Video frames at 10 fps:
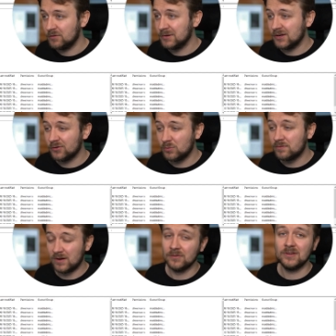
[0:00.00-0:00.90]
is because
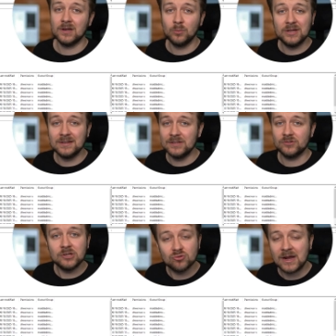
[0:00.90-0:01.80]
with FileZilla, we can
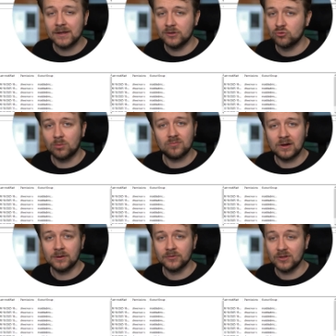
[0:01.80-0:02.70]
literally drag and drop
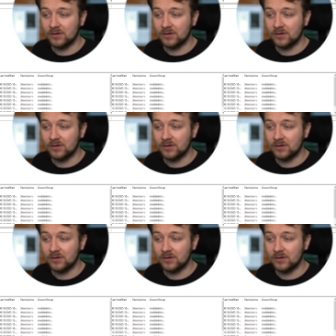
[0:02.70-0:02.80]
files